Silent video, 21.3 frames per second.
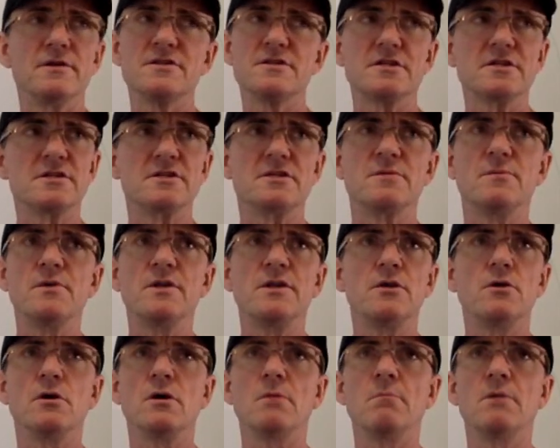This is the
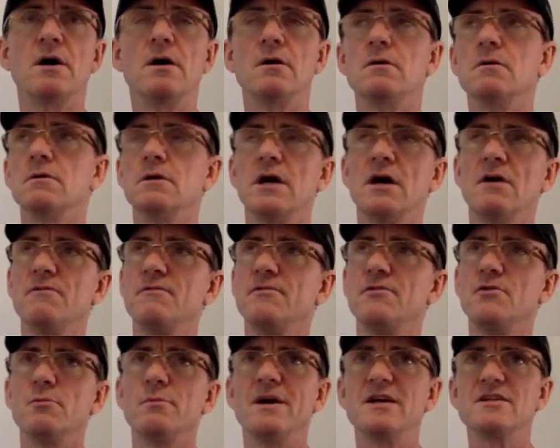video about a
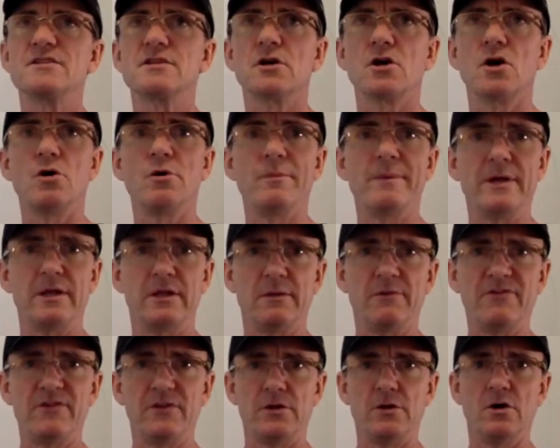few months ago. I made
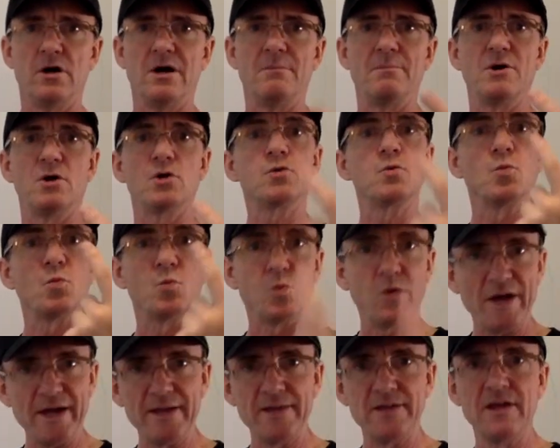the video about
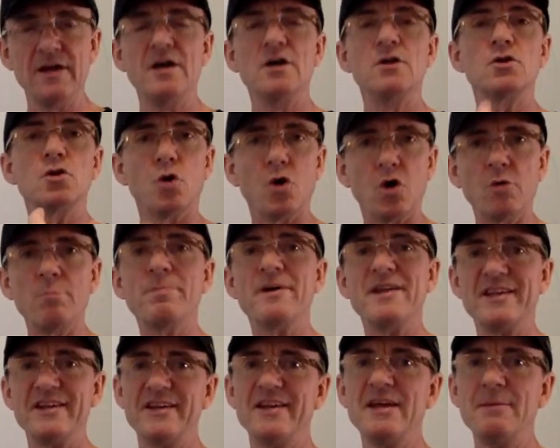when to
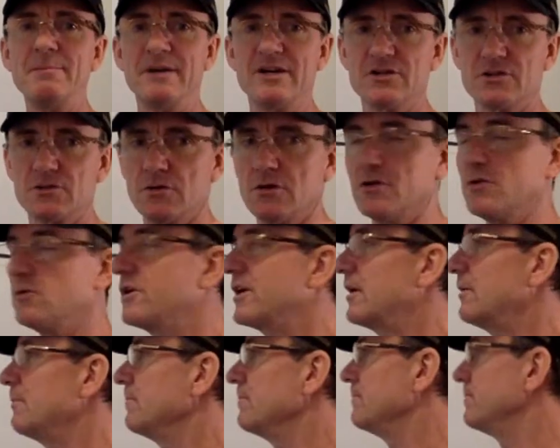open an eBay store. You
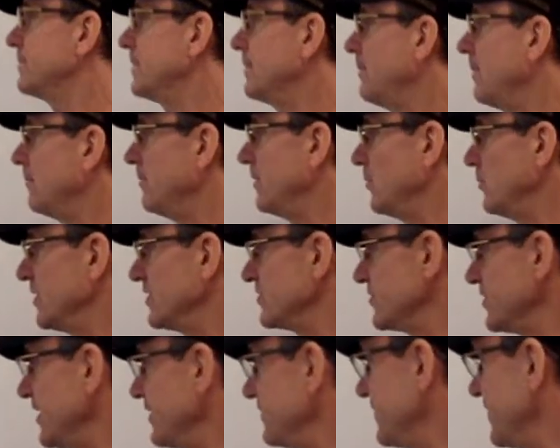can probably
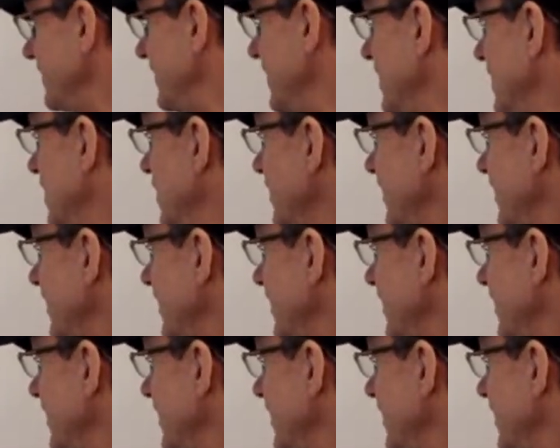watch that one.